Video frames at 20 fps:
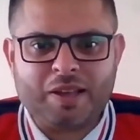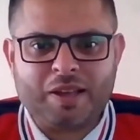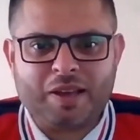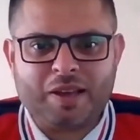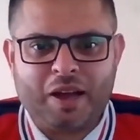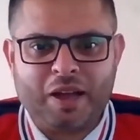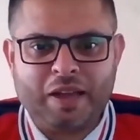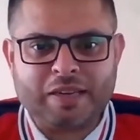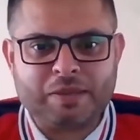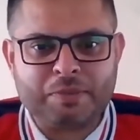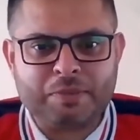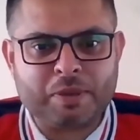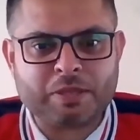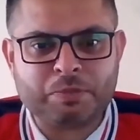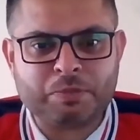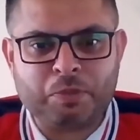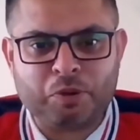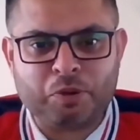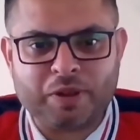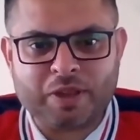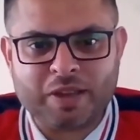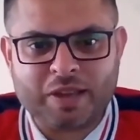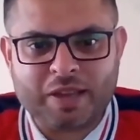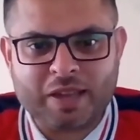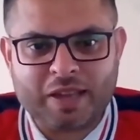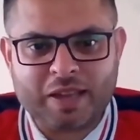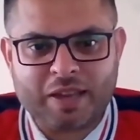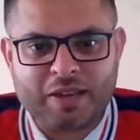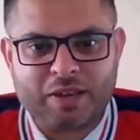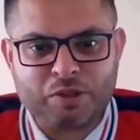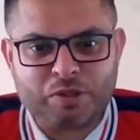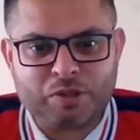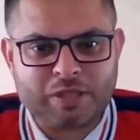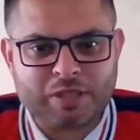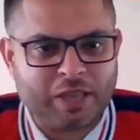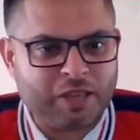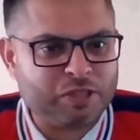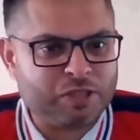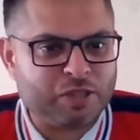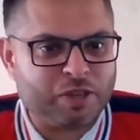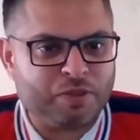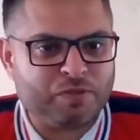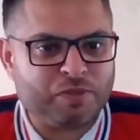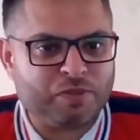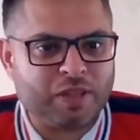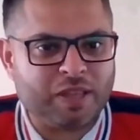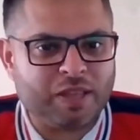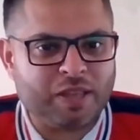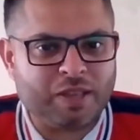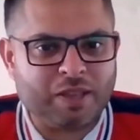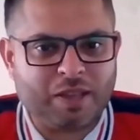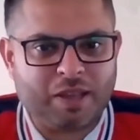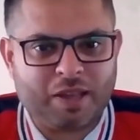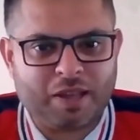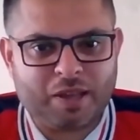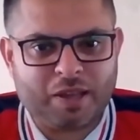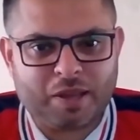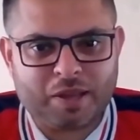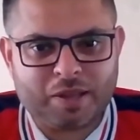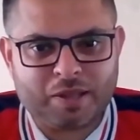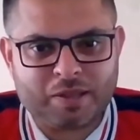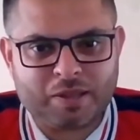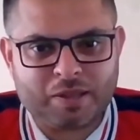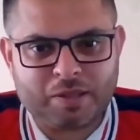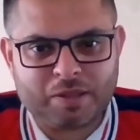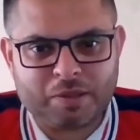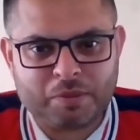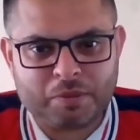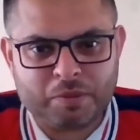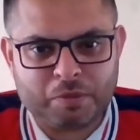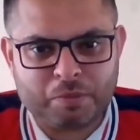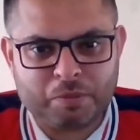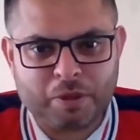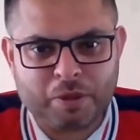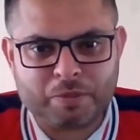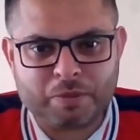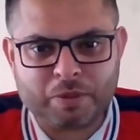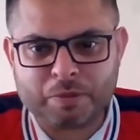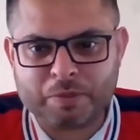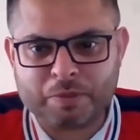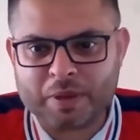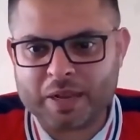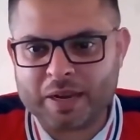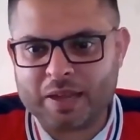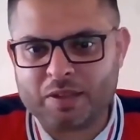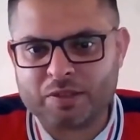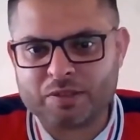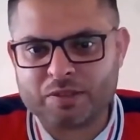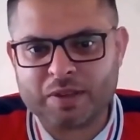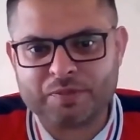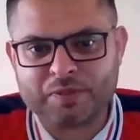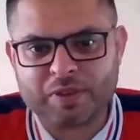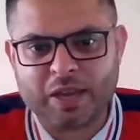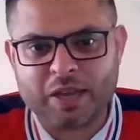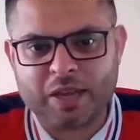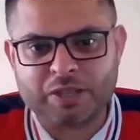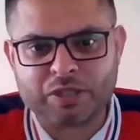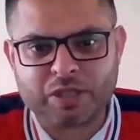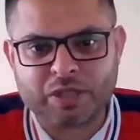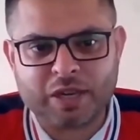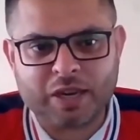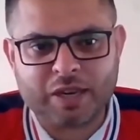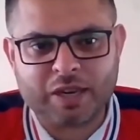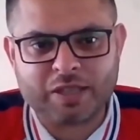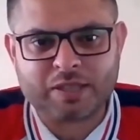end up exploring a new section of the Birmingham Canals navigation, and